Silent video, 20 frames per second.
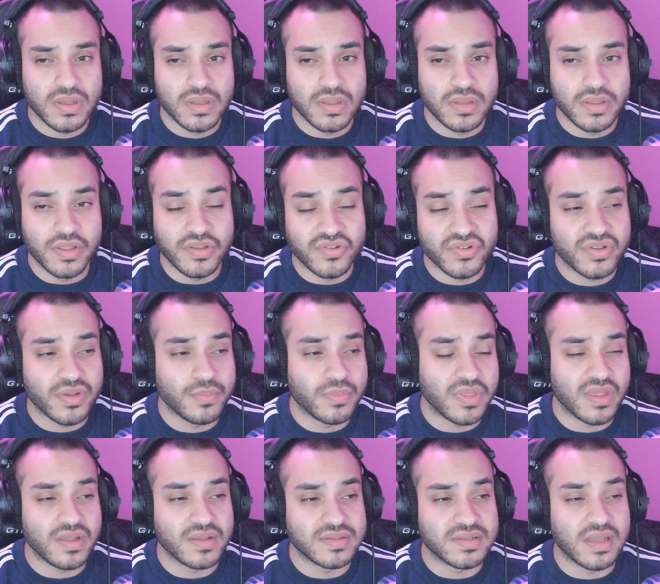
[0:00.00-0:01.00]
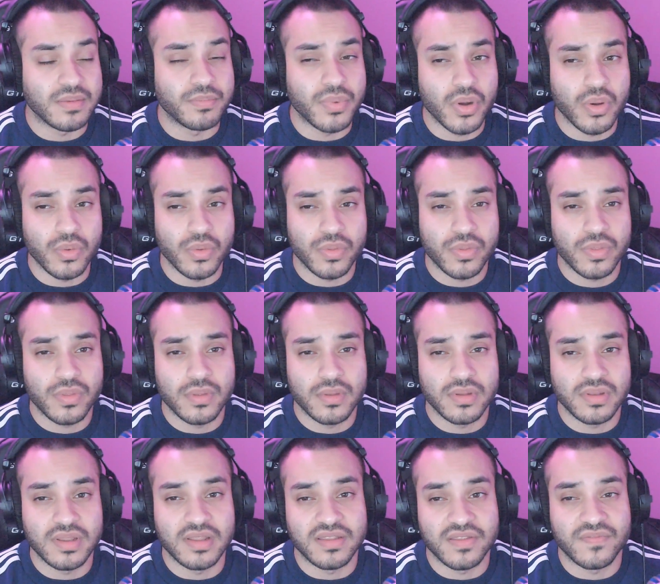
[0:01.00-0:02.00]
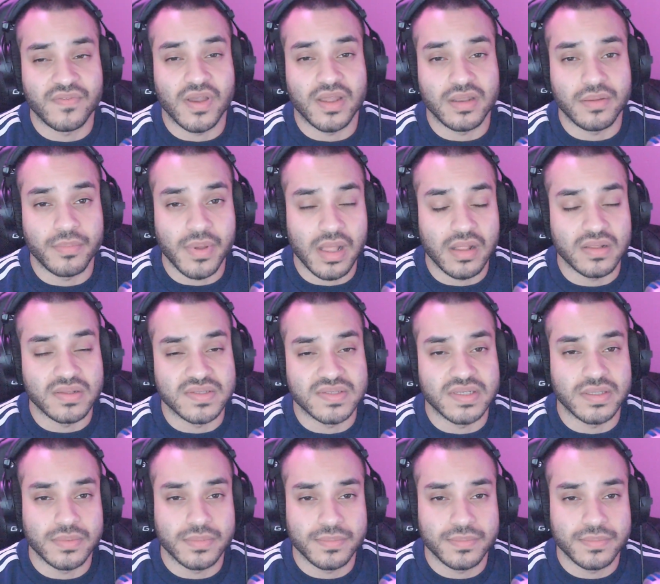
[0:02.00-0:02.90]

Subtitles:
These are some things that both need to find a balance in.